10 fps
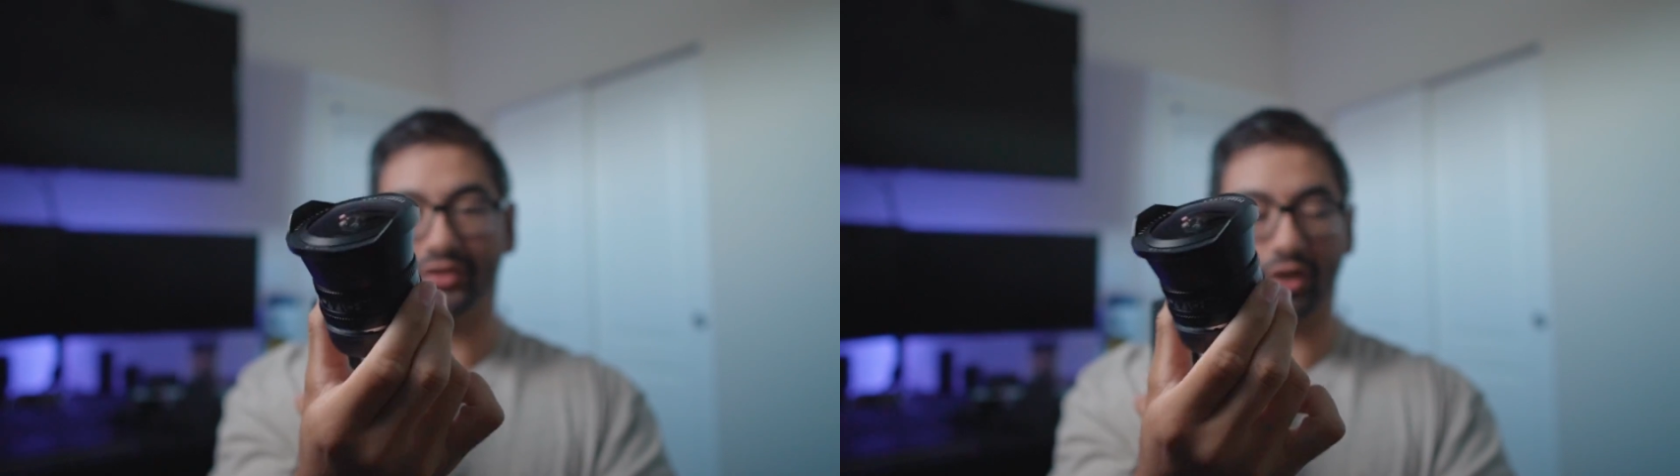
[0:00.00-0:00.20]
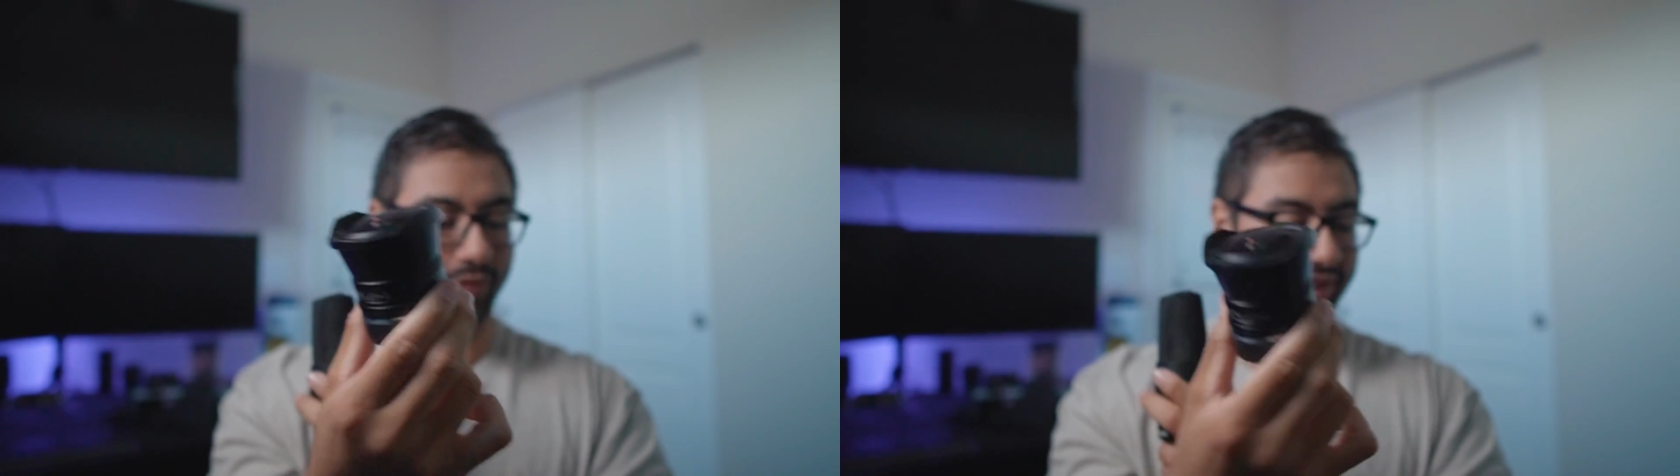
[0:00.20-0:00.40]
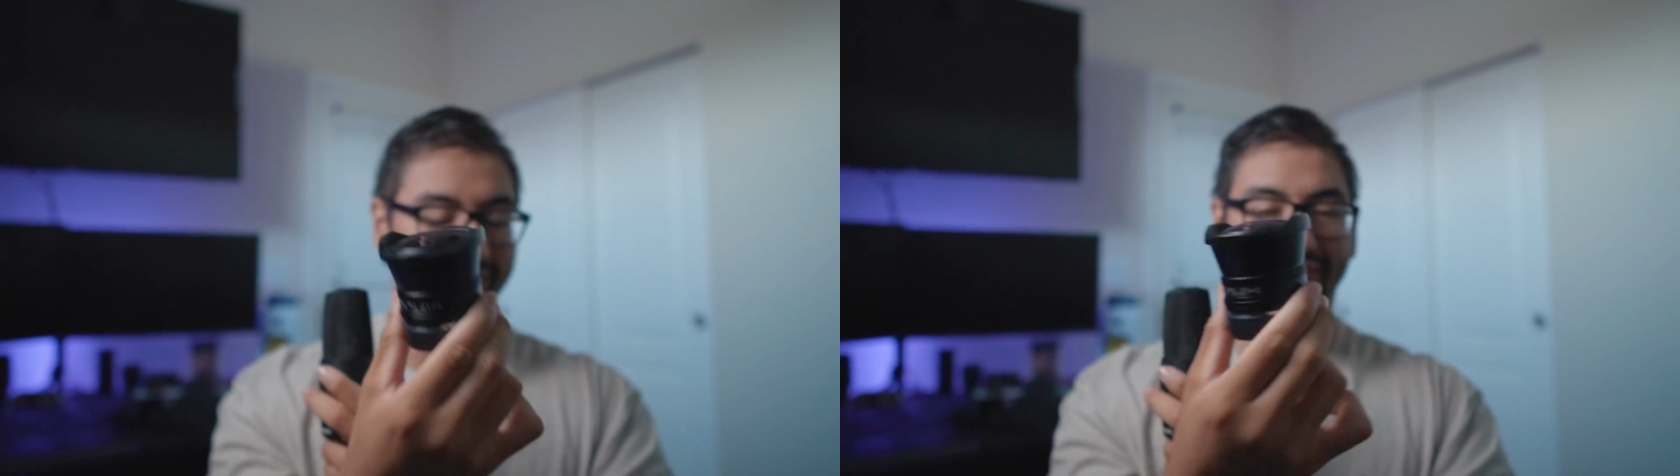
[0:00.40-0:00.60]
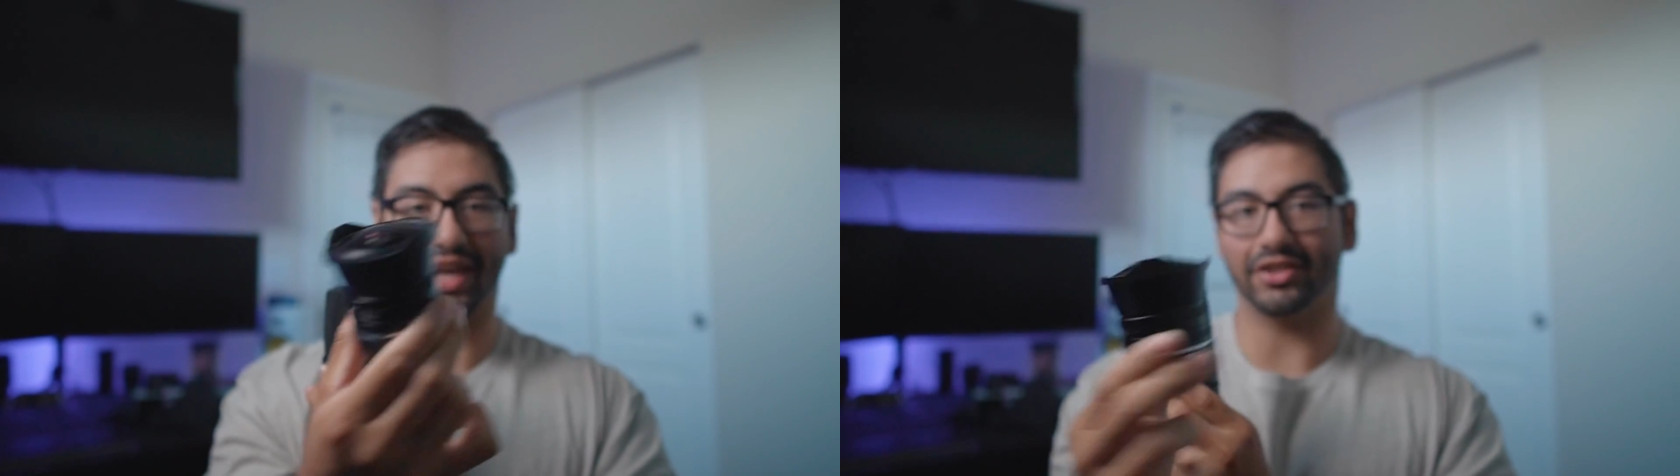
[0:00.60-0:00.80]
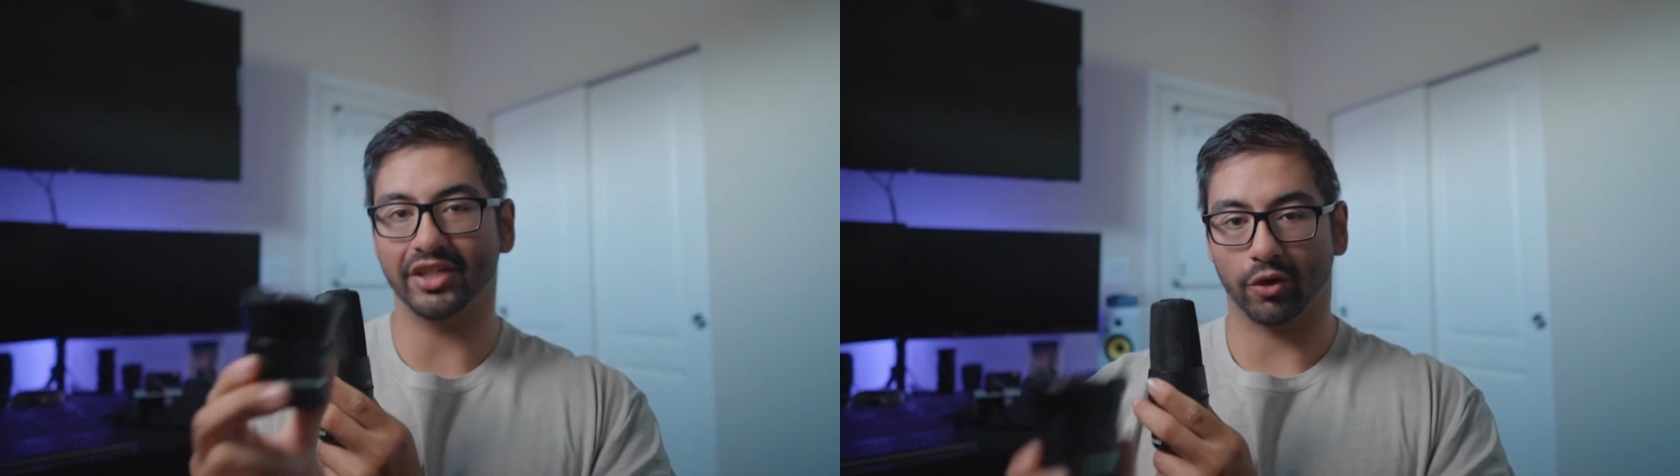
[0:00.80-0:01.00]
So this is
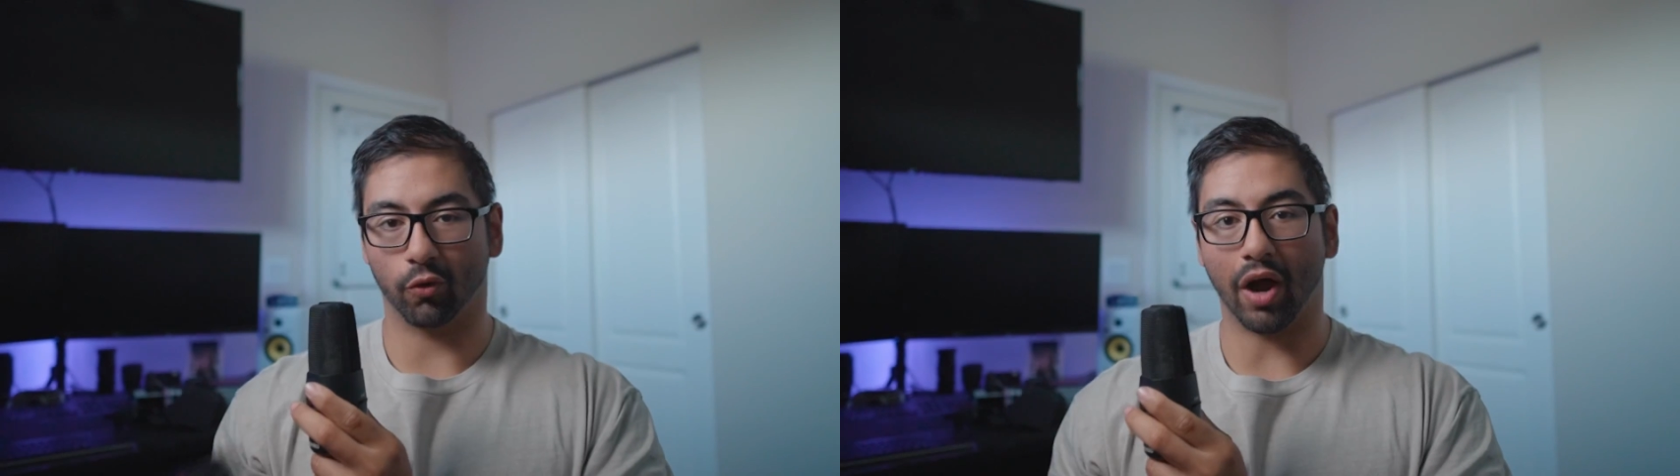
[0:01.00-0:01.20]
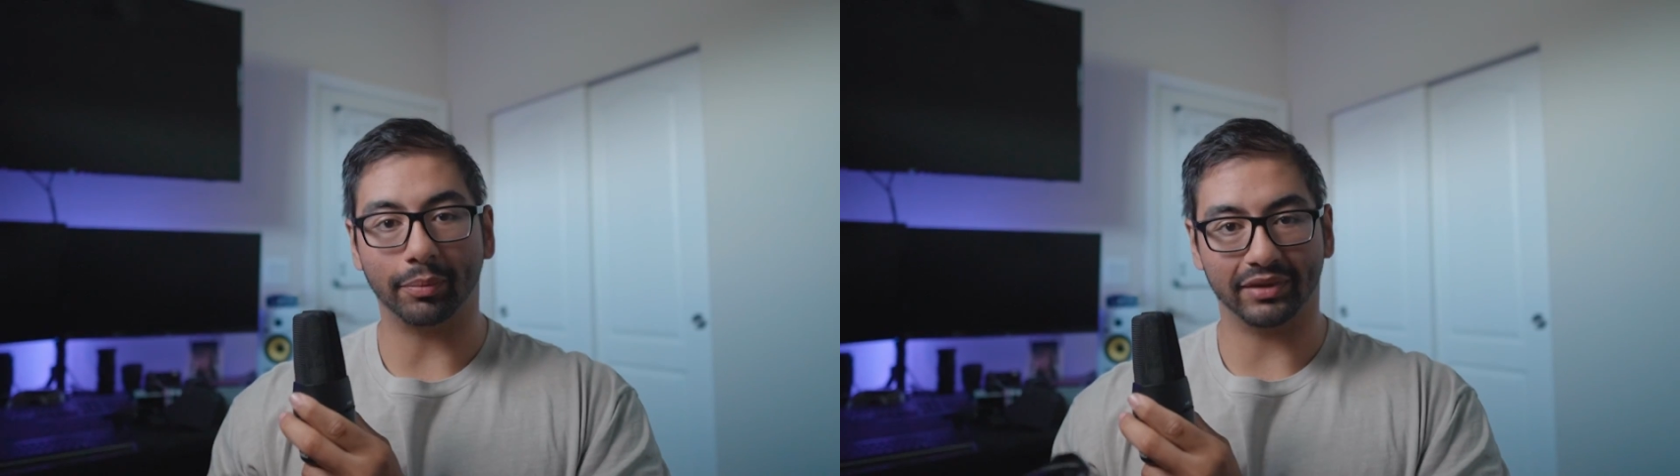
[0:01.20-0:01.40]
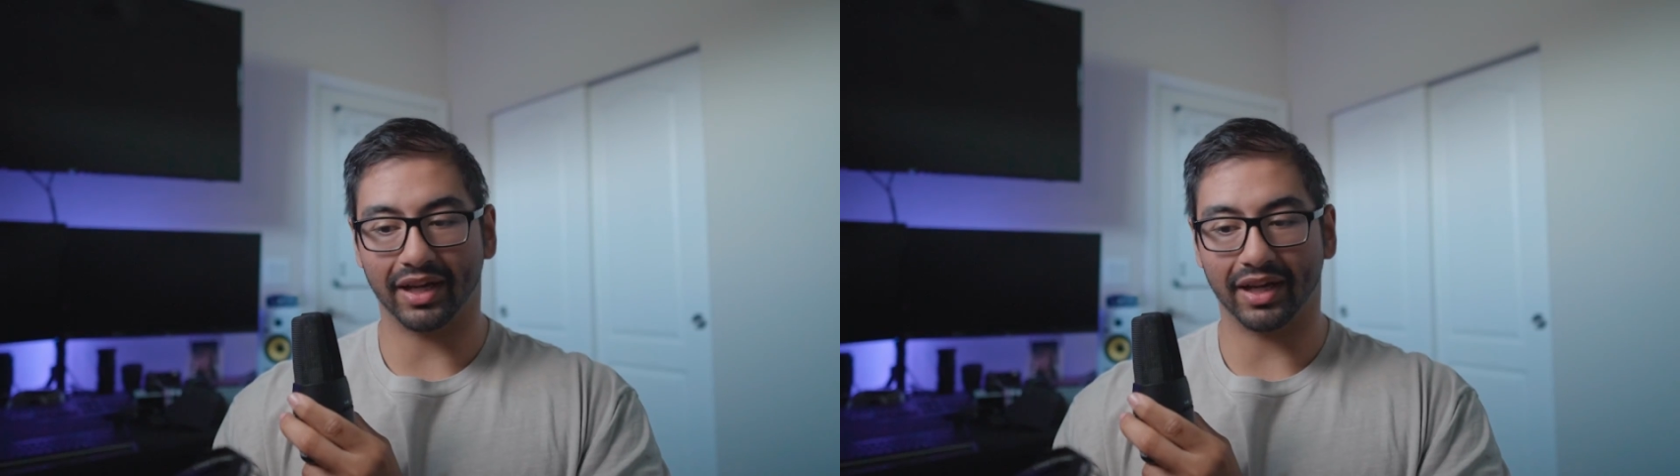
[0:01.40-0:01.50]
actually a crop